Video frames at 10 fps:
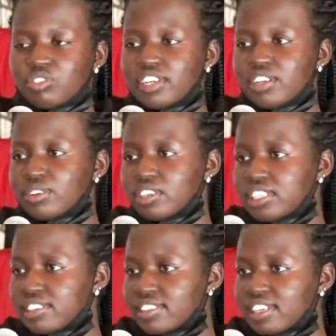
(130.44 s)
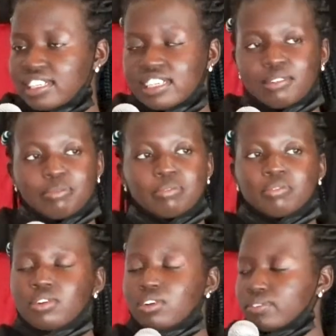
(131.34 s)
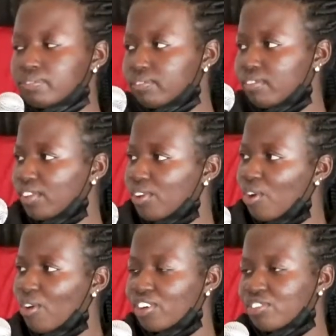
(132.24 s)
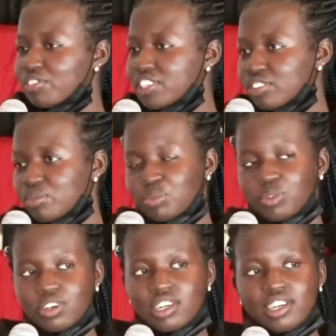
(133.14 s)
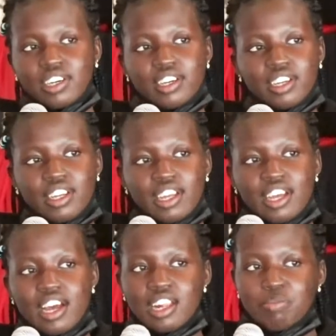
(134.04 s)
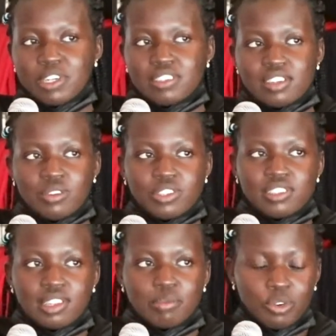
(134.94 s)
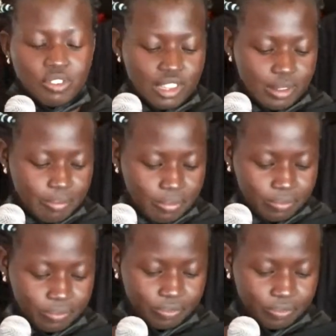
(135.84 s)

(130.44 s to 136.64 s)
you find on Instagram or Facebook. I'll partner with some of them.